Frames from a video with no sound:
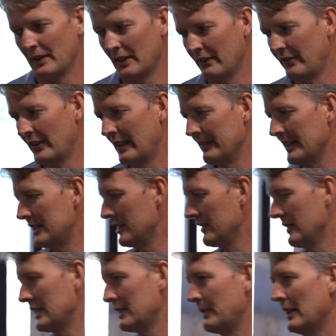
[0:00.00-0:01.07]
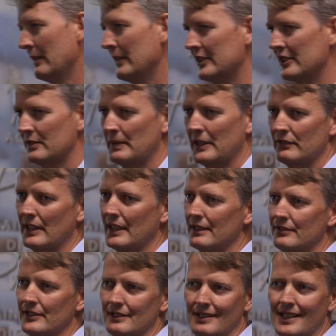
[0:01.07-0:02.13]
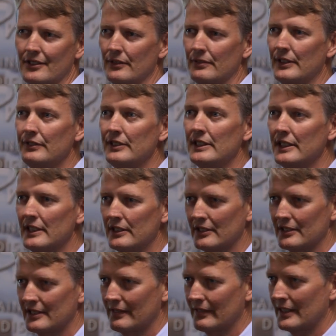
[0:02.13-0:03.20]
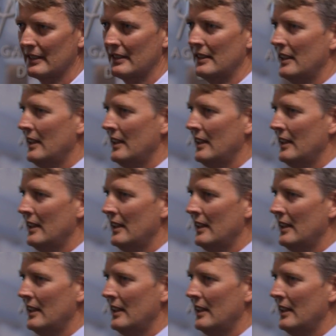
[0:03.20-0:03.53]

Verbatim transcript: a farming system experiment that's been running for 150 years or something.